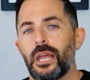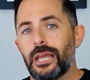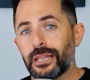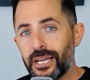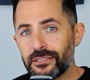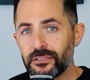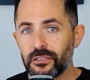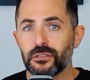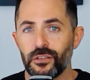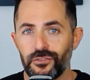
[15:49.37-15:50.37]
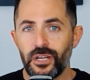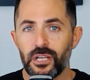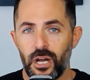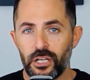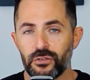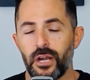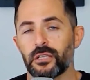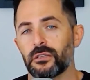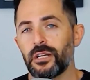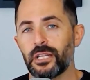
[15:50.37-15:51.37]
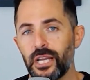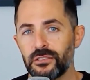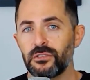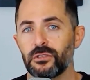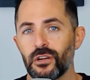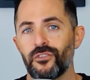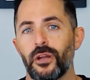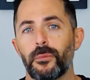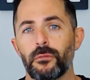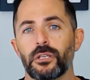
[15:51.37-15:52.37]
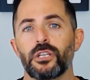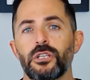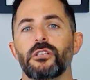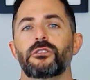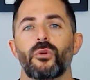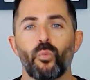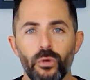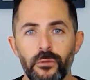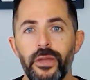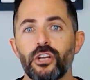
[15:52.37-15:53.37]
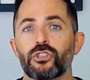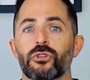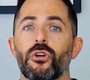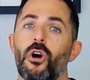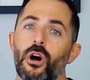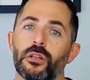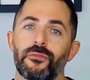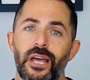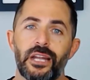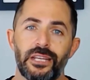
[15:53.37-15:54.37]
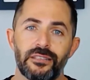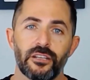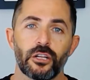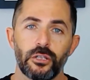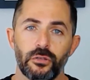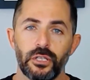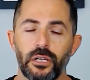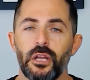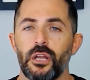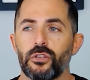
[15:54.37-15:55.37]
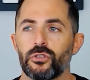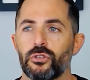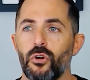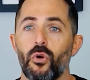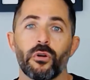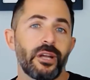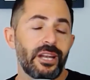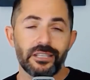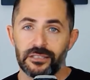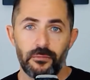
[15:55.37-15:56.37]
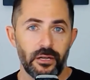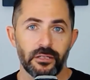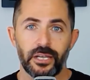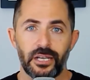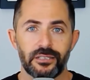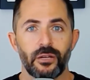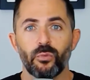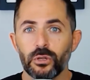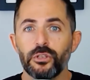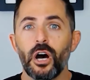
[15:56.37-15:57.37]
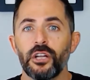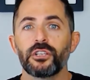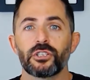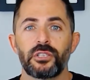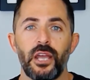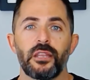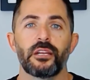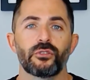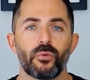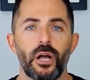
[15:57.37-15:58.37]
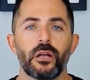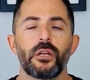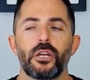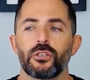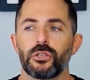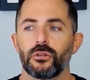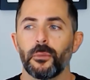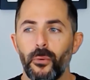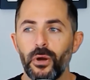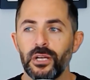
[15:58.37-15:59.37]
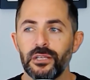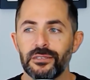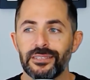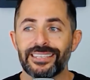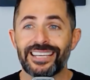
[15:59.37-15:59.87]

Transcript: a licensed and certified contractor and a licensed and certified public adjuster will make sure all of that is included or an estimator like i said will understand that as well so the point is is